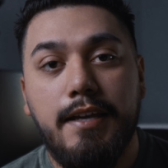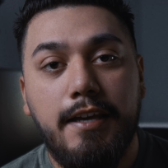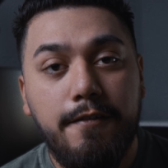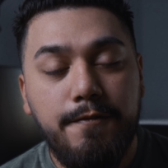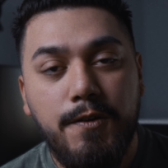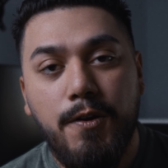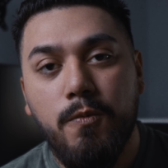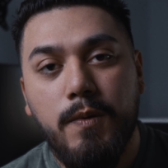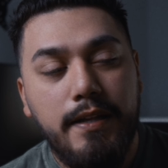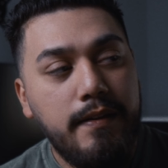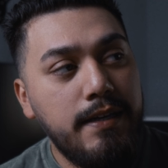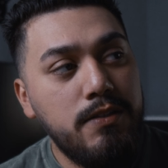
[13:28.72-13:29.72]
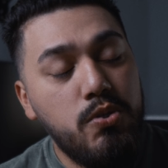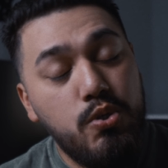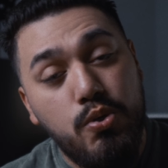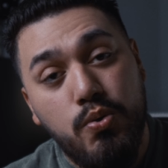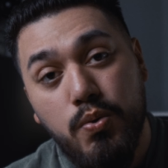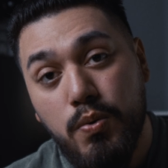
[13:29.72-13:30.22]
If you're willing
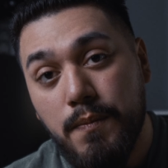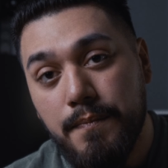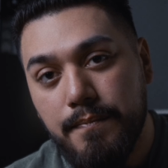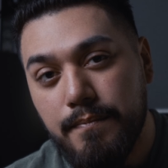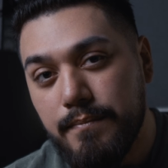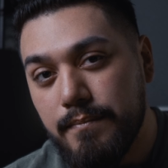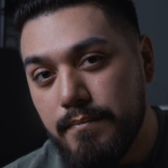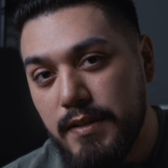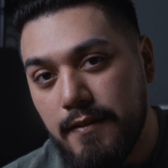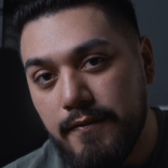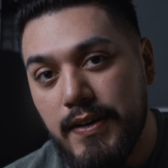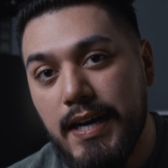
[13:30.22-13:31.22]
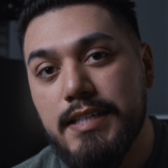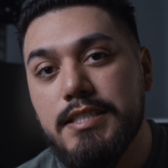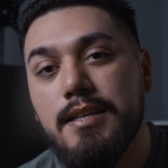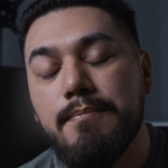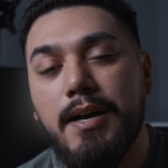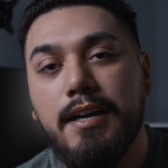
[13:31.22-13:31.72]
to
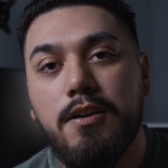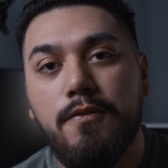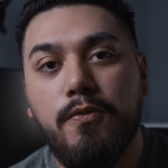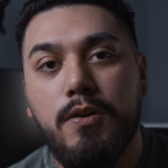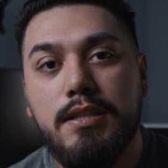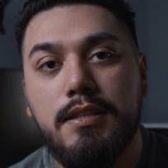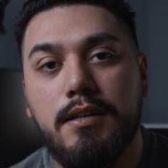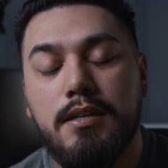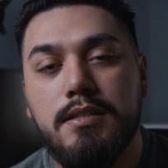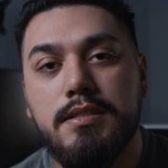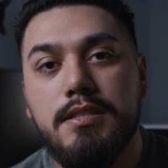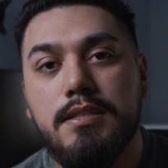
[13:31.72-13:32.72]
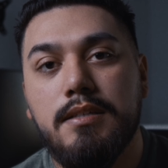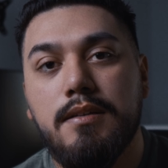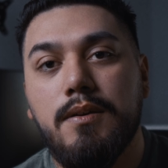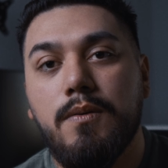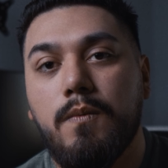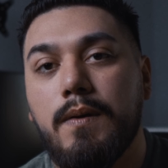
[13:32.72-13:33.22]
invest in Micro Four Thirds
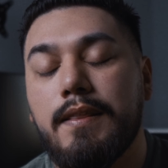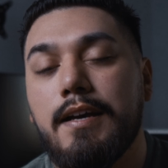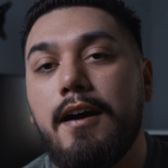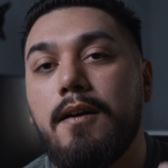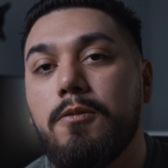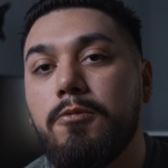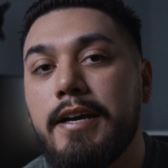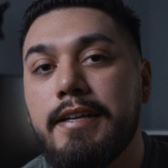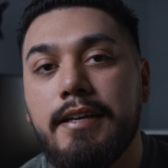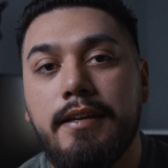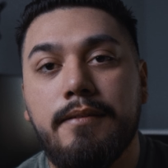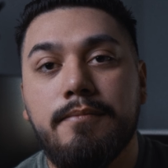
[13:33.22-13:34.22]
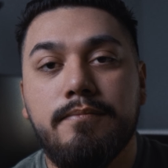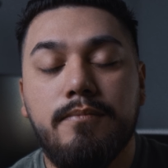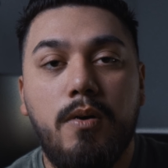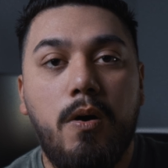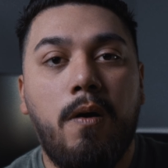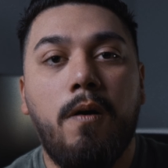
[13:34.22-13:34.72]
without letting
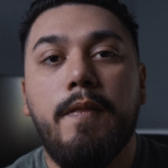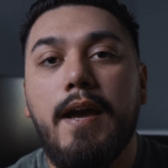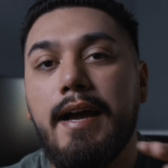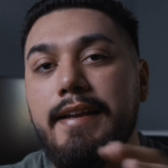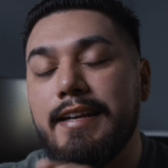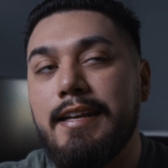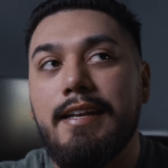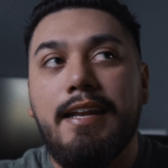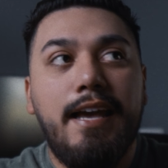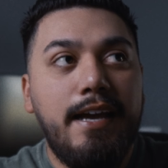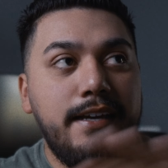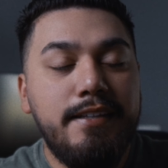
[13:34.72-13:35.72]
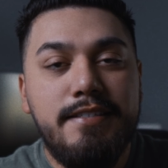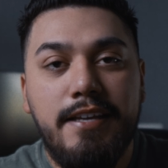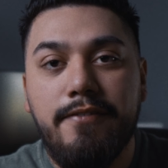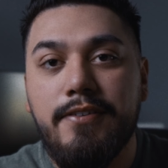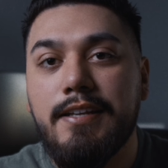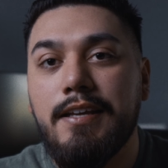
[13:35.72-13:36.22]
all that
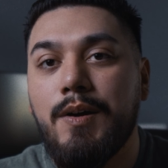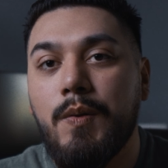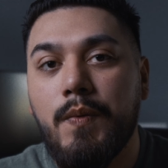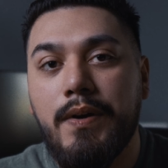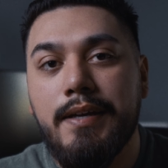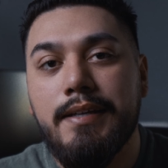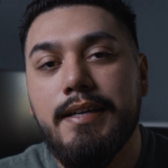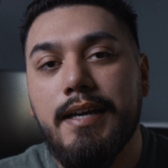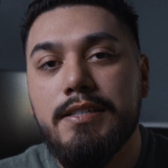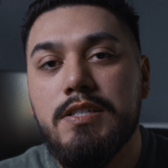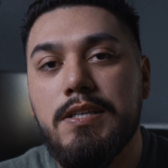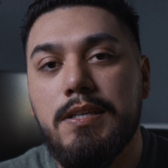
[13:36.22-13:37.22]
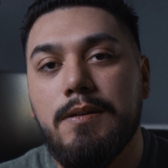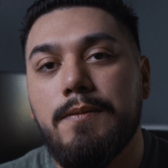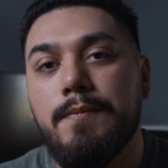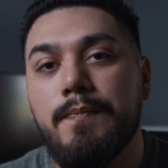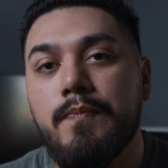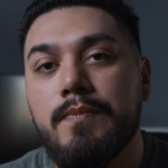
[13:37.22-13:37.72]
negativity online get to
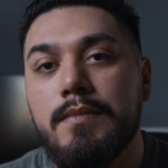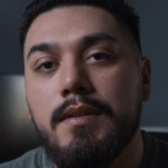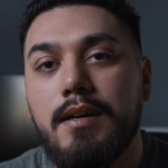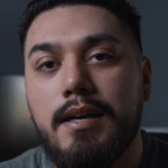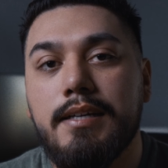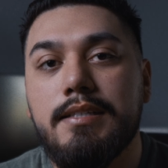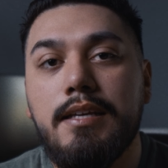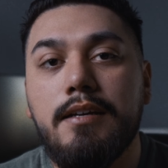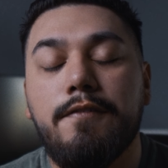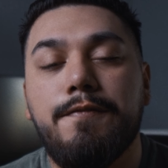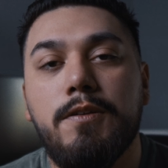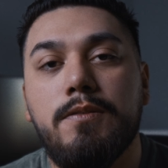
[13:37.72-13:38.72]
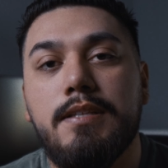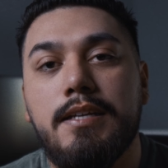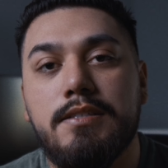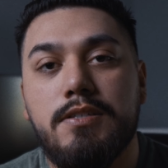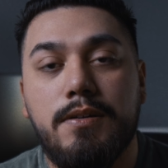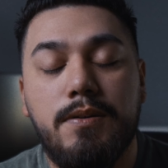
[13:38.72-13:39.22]
you, I think a few
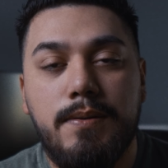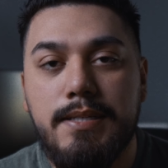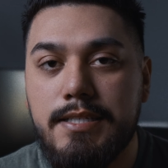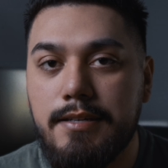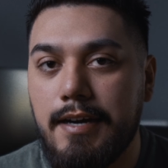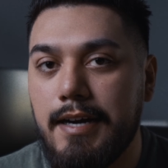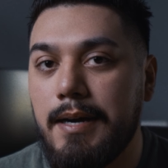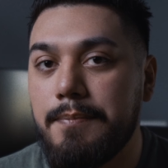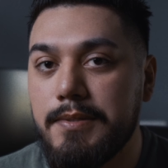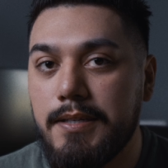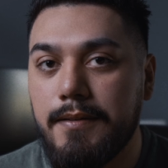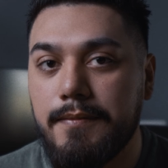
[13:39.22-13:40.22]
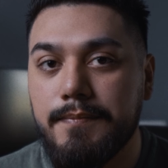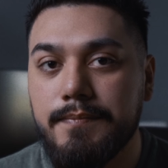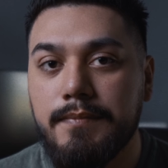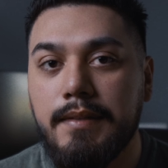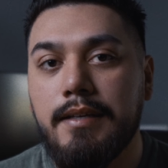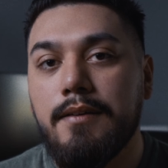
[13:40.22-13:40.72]
things are going to happen.
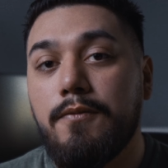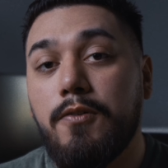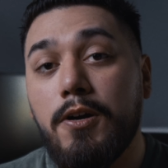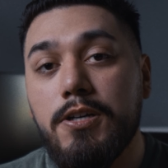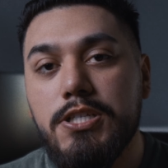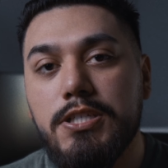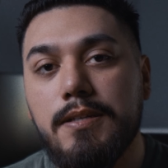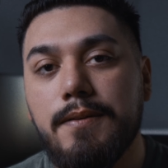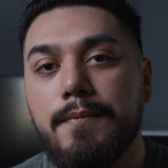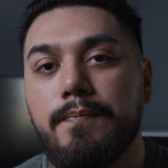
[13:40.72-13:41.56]
First,